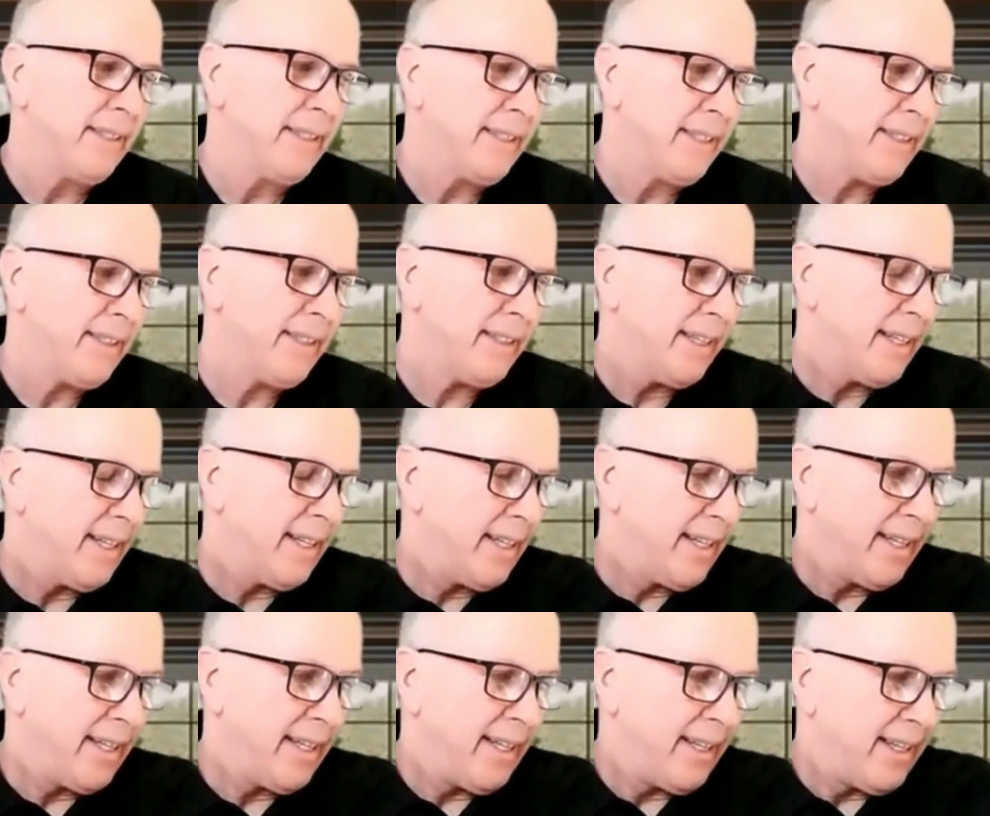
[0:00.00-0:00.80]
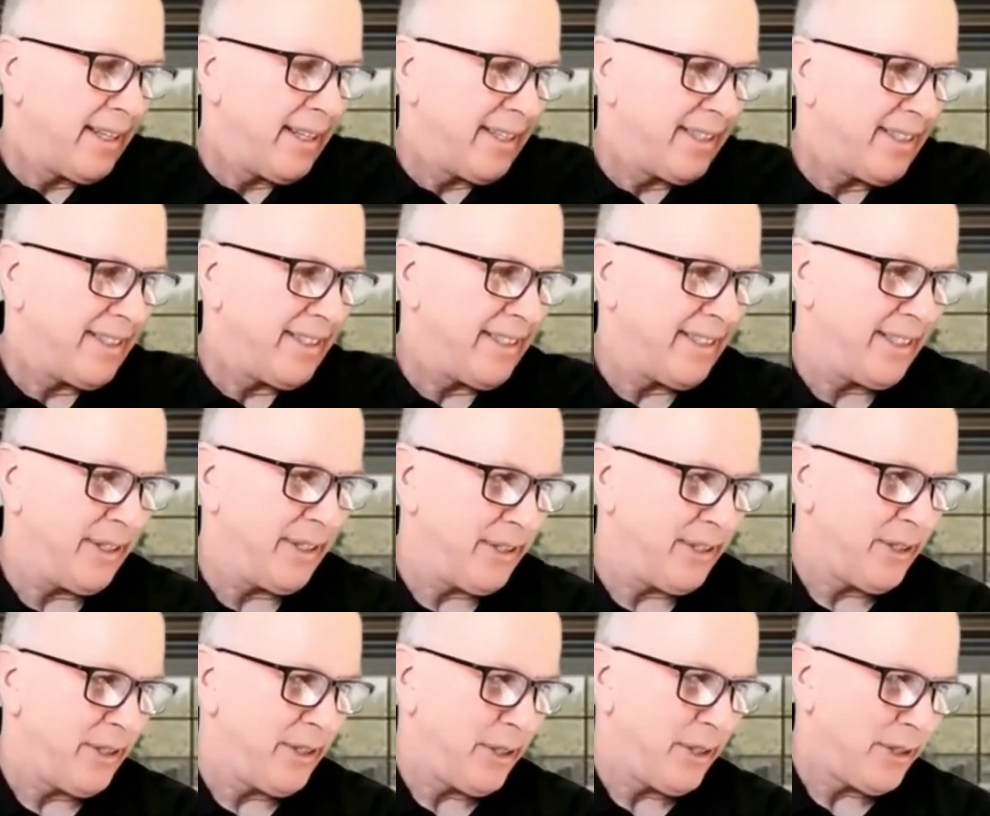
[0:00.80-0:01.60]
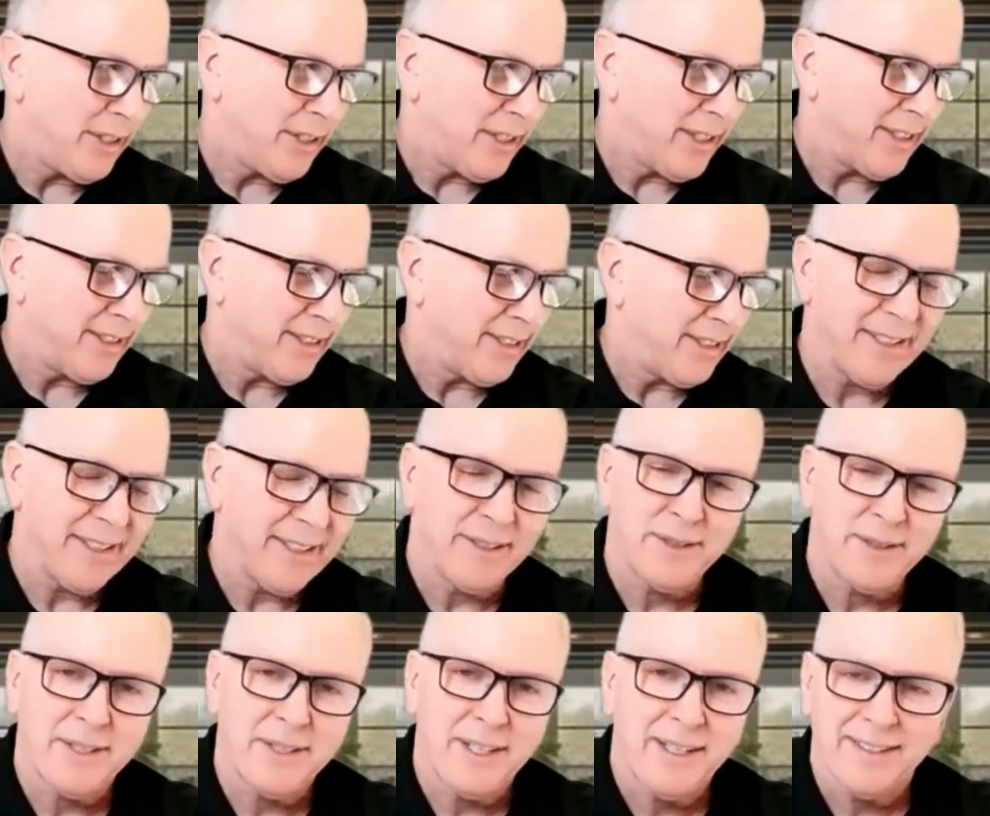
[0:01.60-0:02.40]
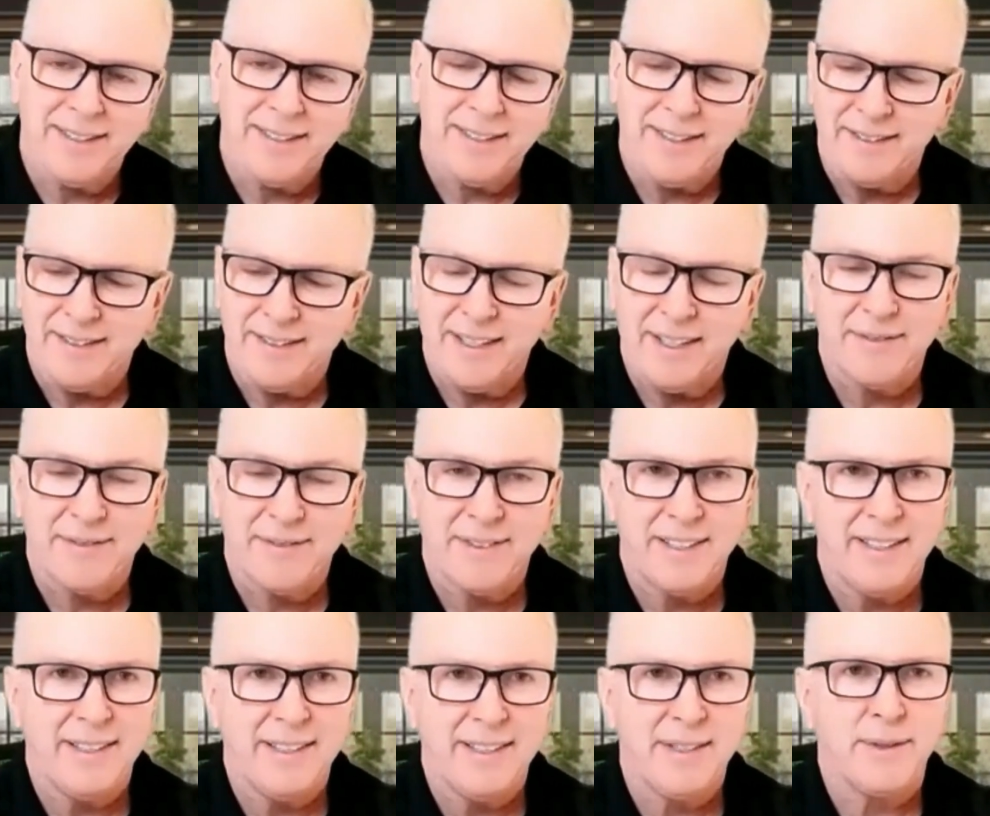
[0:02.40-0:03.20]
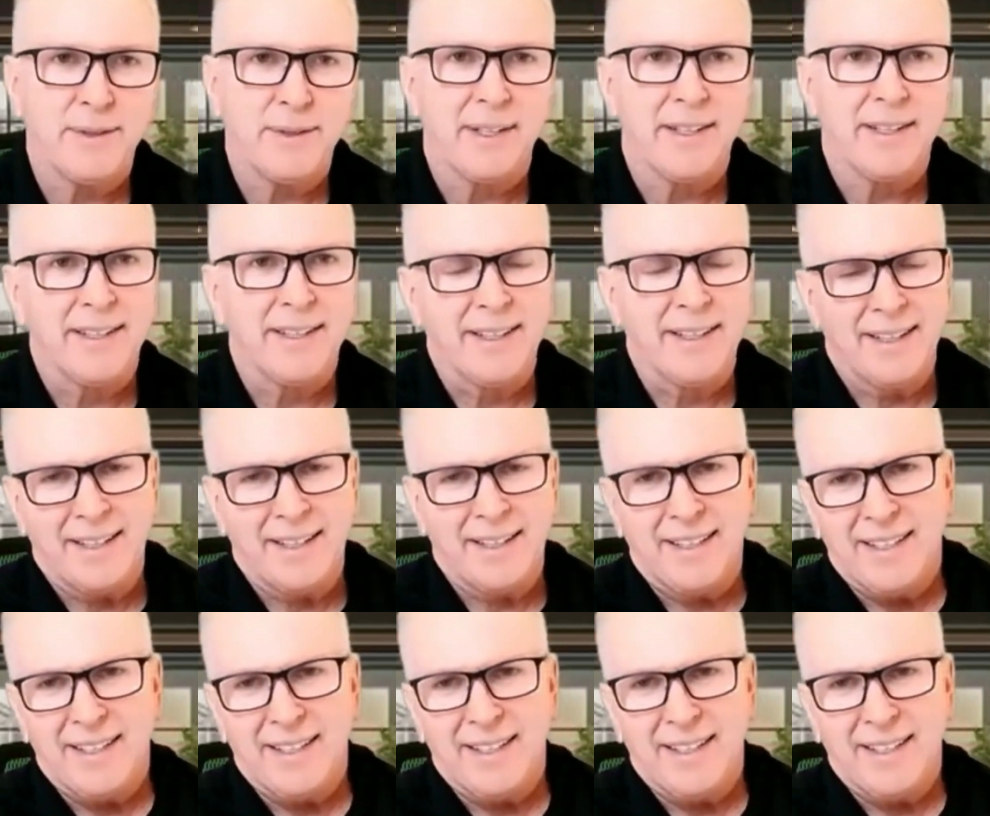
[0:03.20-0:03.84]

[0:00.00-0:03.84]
All right. You New Yorkers, those guys are tough to deal with.